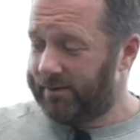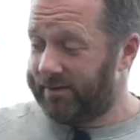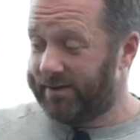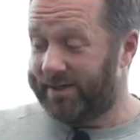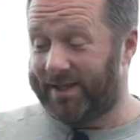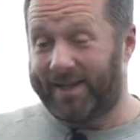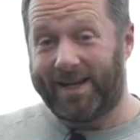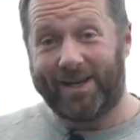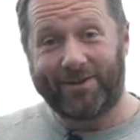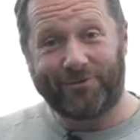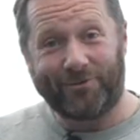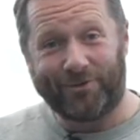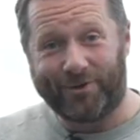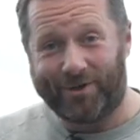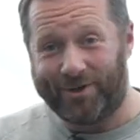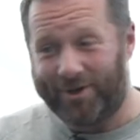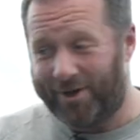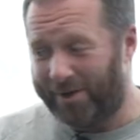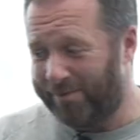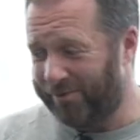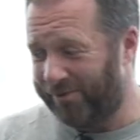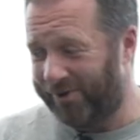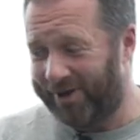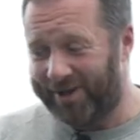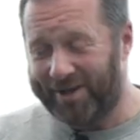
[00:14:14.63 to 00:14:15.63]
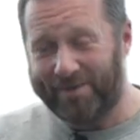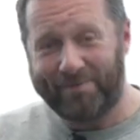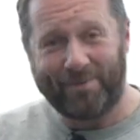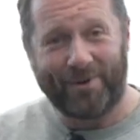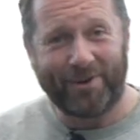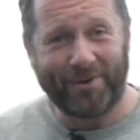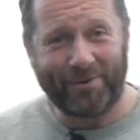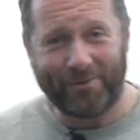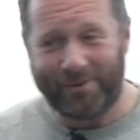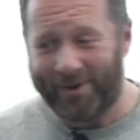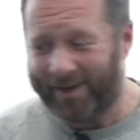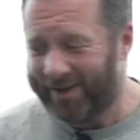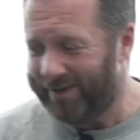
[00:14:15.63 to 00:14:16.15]
It's electrically operated,
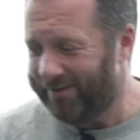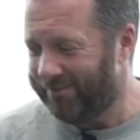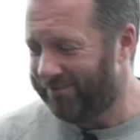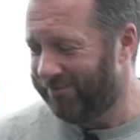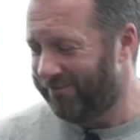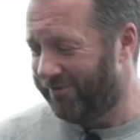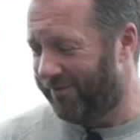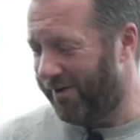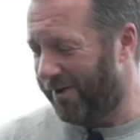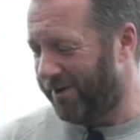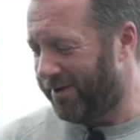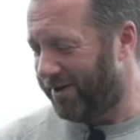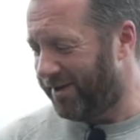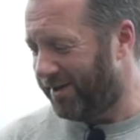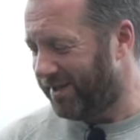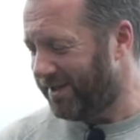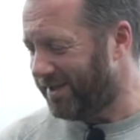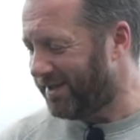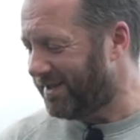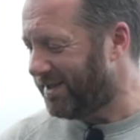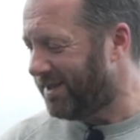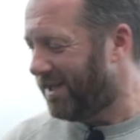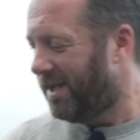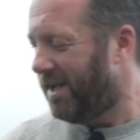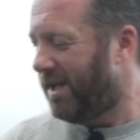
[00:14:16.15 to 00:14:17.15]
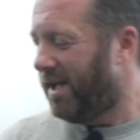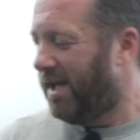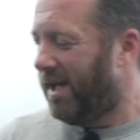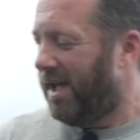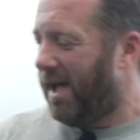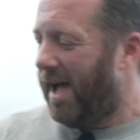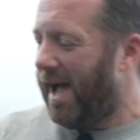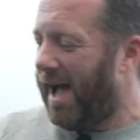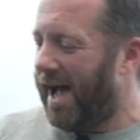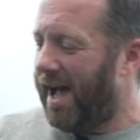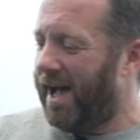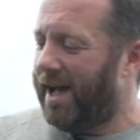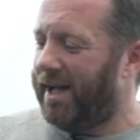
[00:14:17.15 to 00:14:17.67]
by the way, very nice.
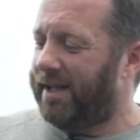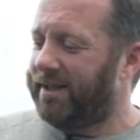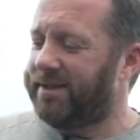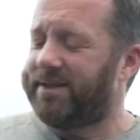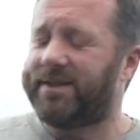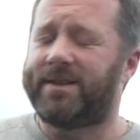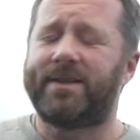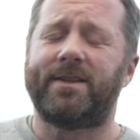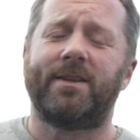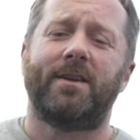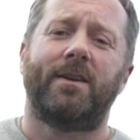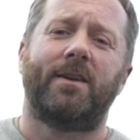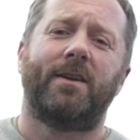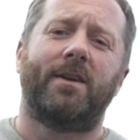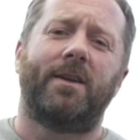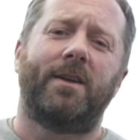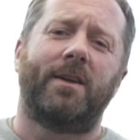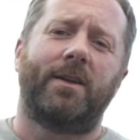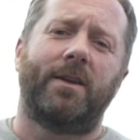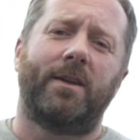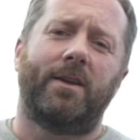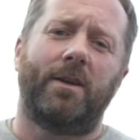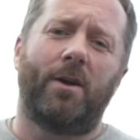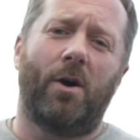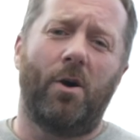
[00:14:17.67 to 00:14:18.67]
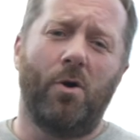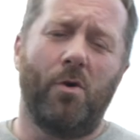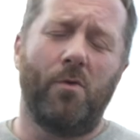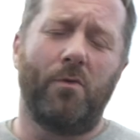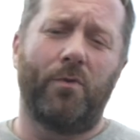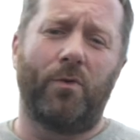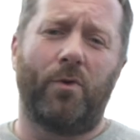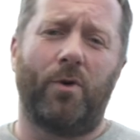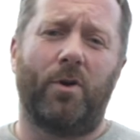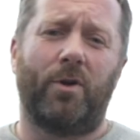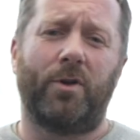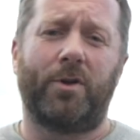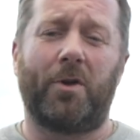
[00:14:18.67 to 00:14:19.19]
And
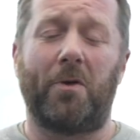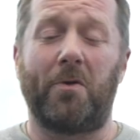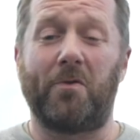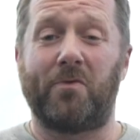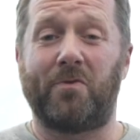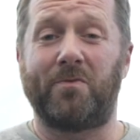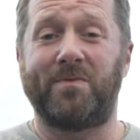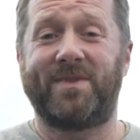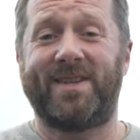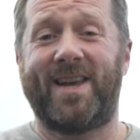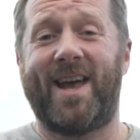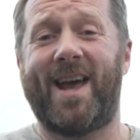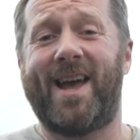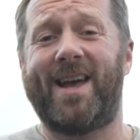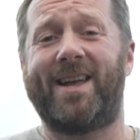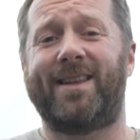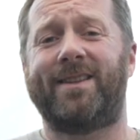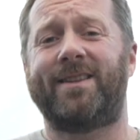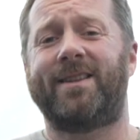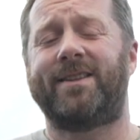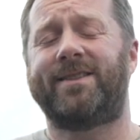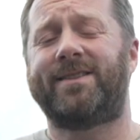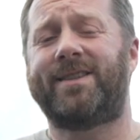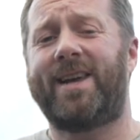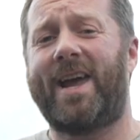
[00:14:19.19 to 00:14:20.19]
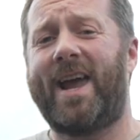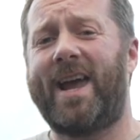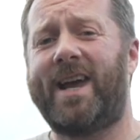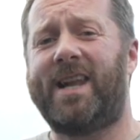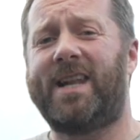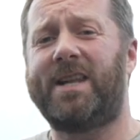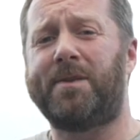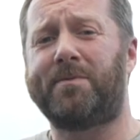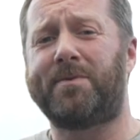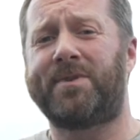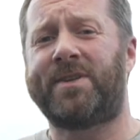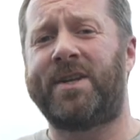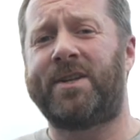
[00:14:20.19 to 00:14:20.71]
overall, going from 10 to
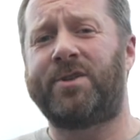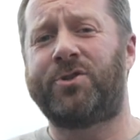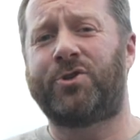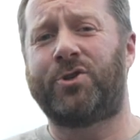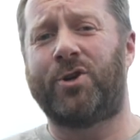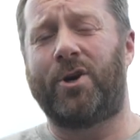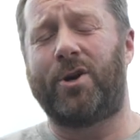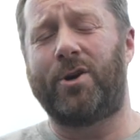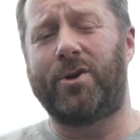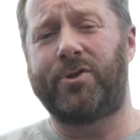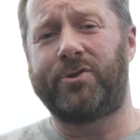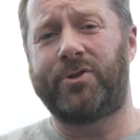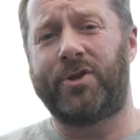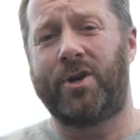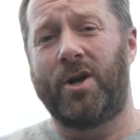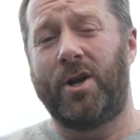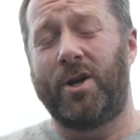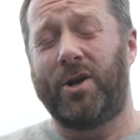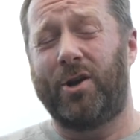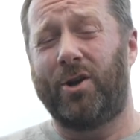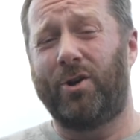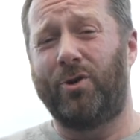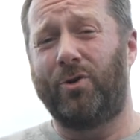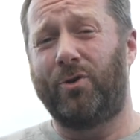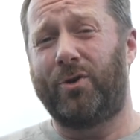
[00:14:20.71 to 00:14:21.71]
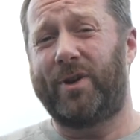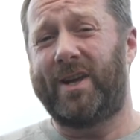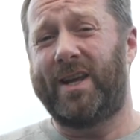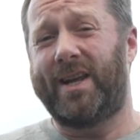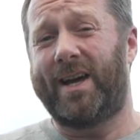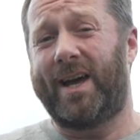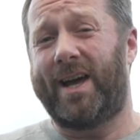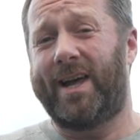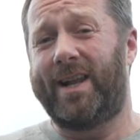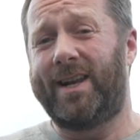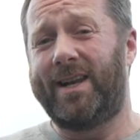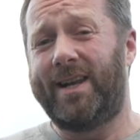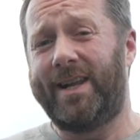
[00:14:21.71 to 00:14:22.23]
80% charge, you're looking
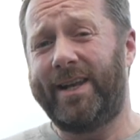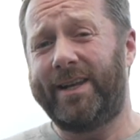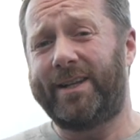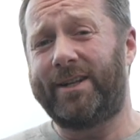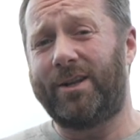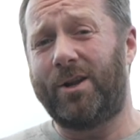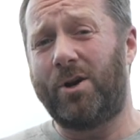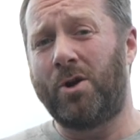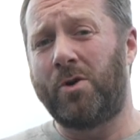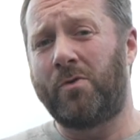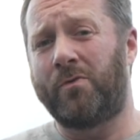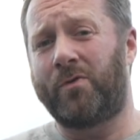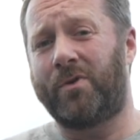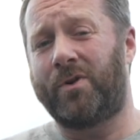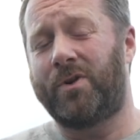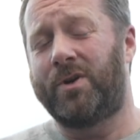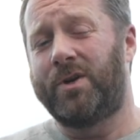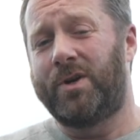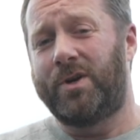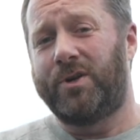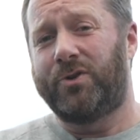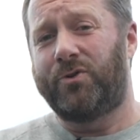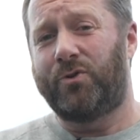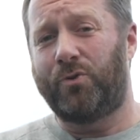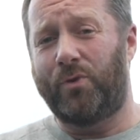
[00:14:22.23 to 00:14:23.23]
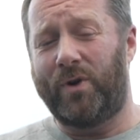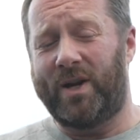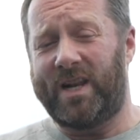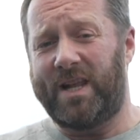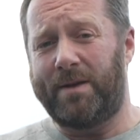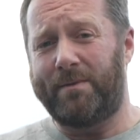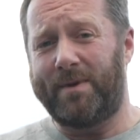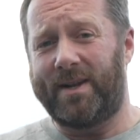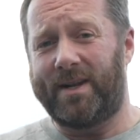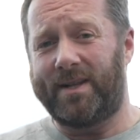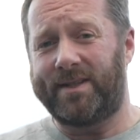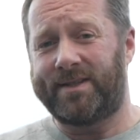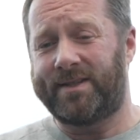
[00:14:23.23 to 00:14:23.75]
at a little over
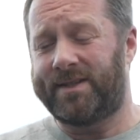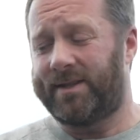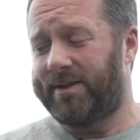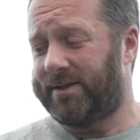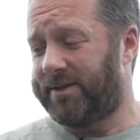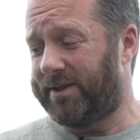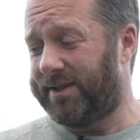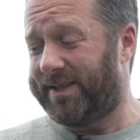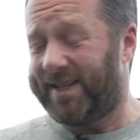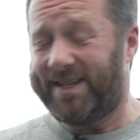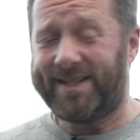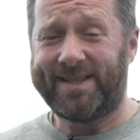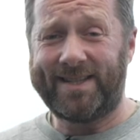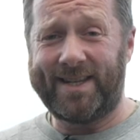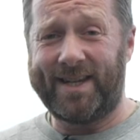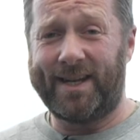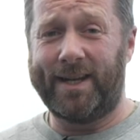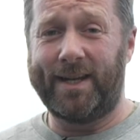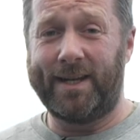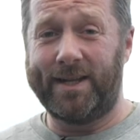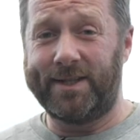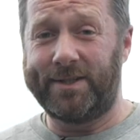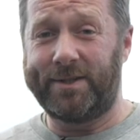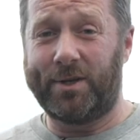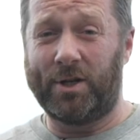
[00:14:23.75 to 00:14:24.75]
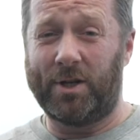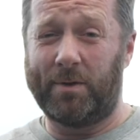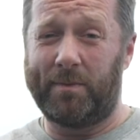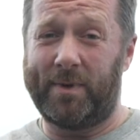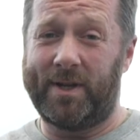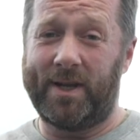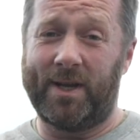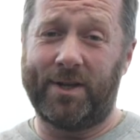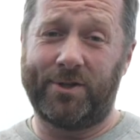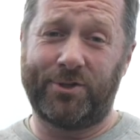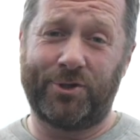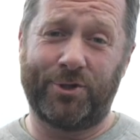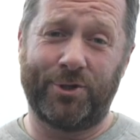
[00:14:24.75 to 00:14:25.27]
20 minutes. So this thing is going to
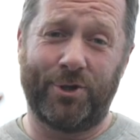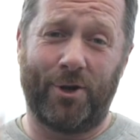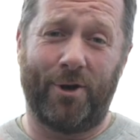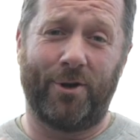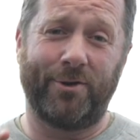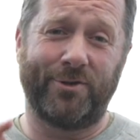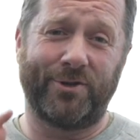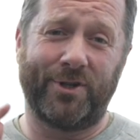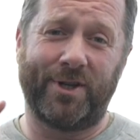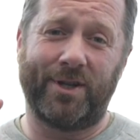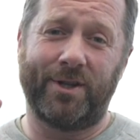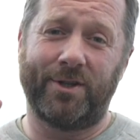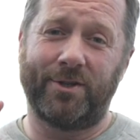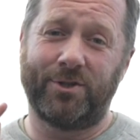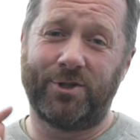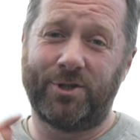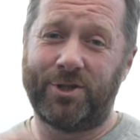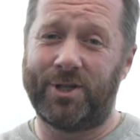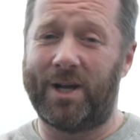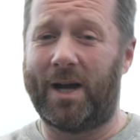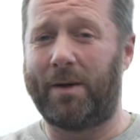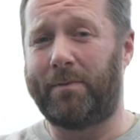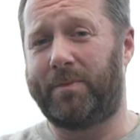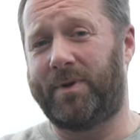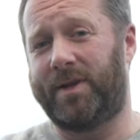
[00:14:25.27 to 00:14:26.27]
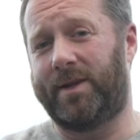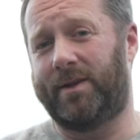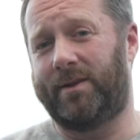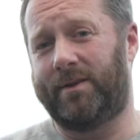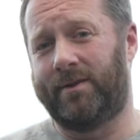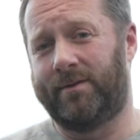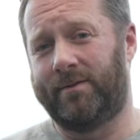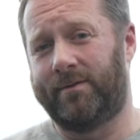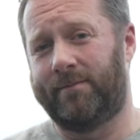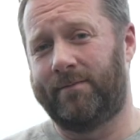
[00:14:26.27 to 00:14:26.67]
be a charging champion.